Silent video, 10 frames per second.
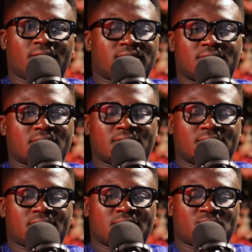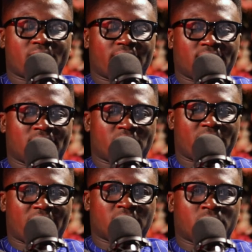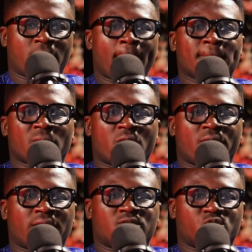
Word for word: It's, it's, it's right in the Bible, all right?